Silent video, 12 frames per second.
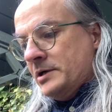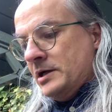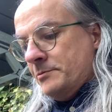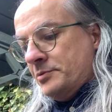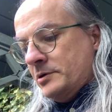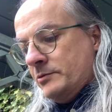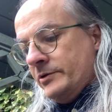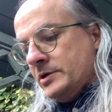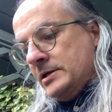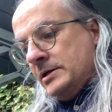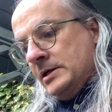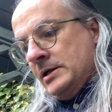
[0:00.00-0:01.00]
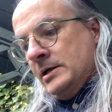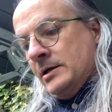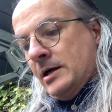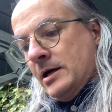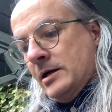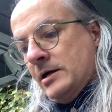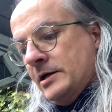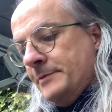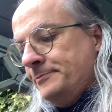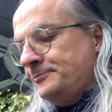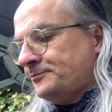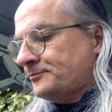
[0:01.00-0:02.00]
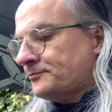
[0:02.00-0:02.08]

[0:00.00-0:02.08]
up. I'm gonna, um,